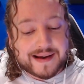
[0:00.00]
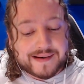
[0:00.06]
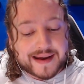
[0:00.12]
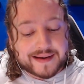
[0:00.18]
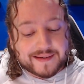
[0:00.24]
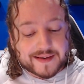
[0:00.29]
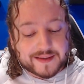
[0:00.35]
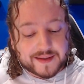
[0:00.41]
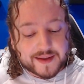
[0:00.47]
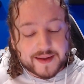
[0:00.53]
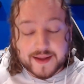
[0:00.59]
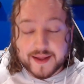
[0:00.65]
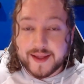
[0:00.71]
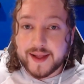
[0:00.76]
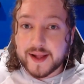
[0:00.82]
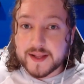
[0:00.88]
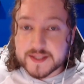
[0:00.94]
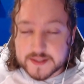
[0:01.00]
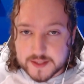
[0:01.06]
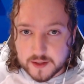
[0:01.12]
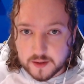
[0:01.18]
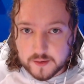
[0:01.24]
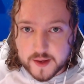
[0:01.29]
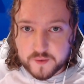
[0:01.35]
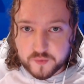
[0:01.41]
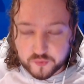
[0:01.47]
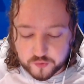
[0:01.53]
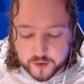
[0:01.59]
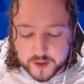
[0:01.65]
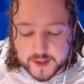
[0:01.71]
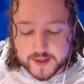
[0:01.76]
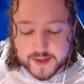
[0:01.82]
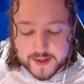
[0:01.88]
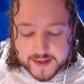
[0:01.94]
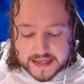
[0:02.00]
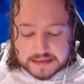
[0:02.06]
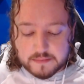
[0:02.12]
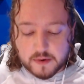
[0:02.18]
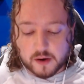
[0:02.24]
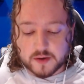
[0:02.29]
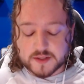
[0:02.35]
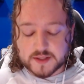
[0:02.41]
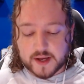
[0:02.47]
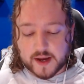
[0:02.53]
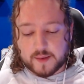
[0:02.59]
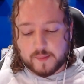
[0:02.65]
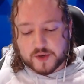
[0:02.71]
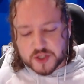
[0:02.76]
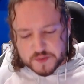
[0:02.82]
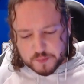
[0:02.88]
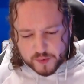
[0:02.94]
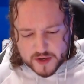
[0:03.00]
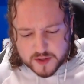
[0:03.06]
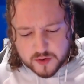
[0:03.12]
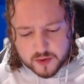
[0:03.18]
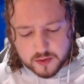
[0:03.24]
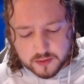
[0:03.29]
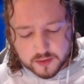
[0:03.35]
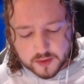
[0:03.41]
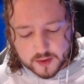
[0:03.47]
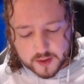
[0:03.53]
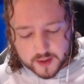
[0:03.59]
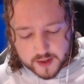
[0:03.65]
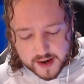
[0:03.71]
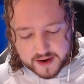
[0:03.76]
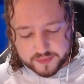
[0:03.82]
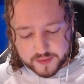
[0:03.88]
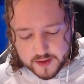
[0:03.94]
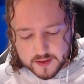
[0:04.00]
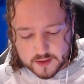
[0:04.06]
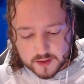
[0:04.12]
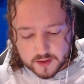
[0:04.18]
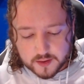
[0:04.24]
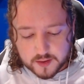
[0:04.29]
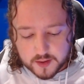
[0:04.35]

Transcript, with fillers: technically, it's still a free emote, uh, which is pretty cool, I think.